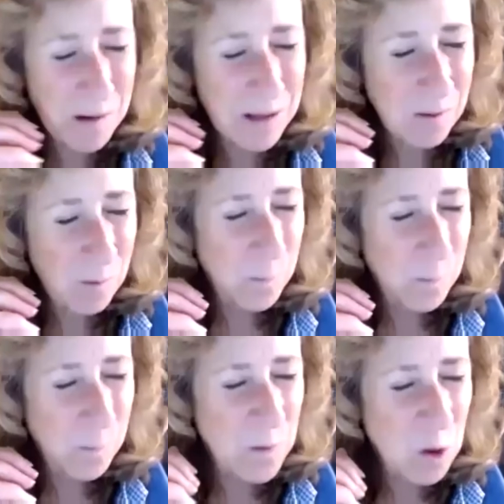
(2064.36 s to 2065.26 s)
your
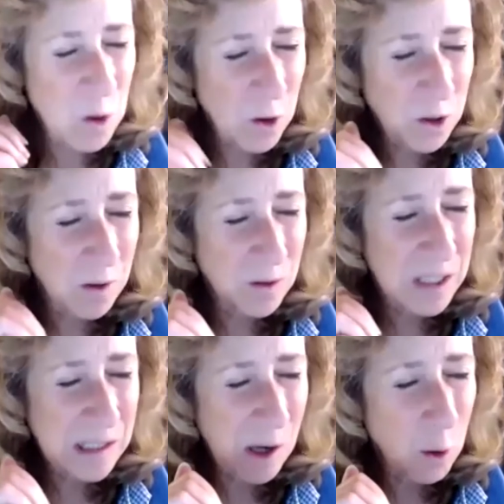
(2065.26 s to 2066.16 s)
your books are
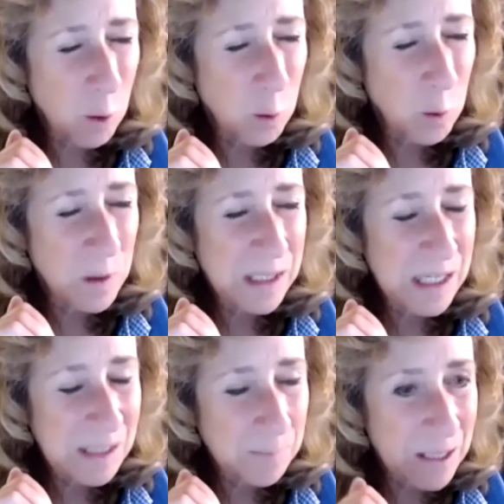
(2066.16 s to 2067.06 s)
so
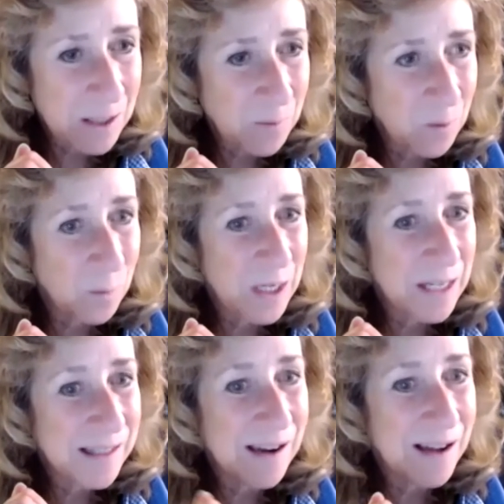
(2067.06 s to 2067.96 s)
suspenseful but
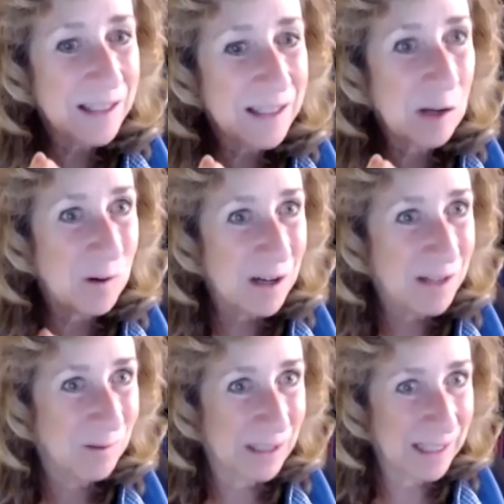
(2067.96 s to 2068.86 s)
it's not so
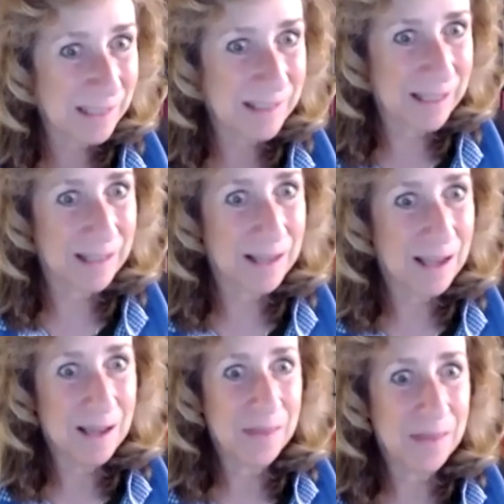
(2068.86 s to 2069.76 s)
unrelenting
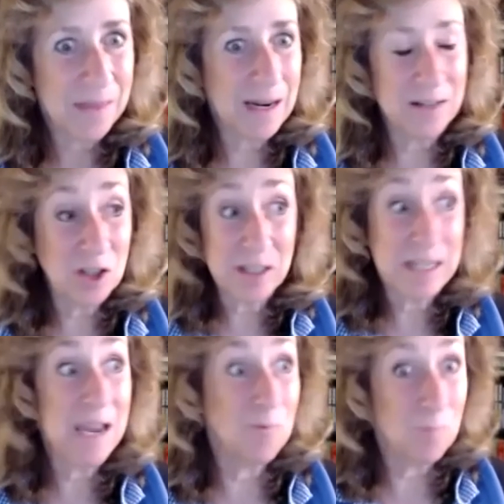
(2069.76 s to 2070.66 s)
that i just
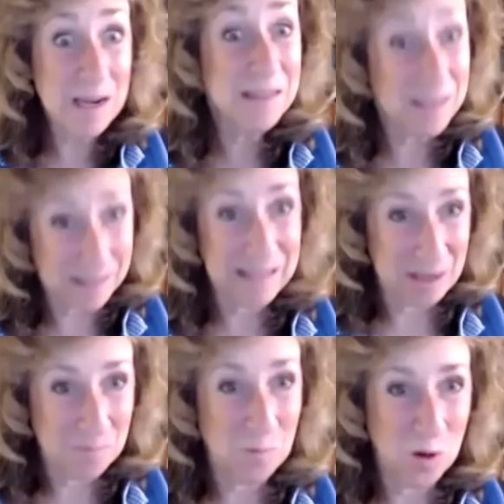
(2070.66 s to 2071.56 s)
can't read this
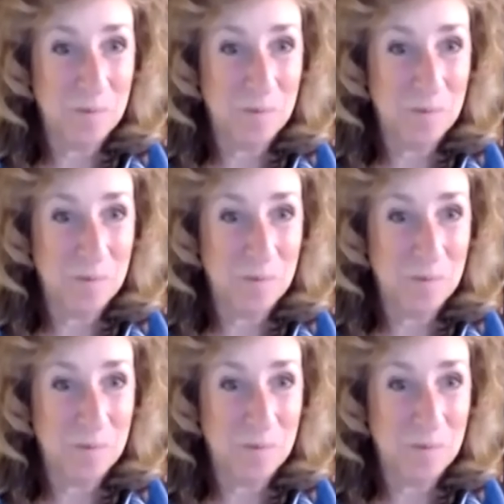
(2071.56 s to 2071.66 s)
anymore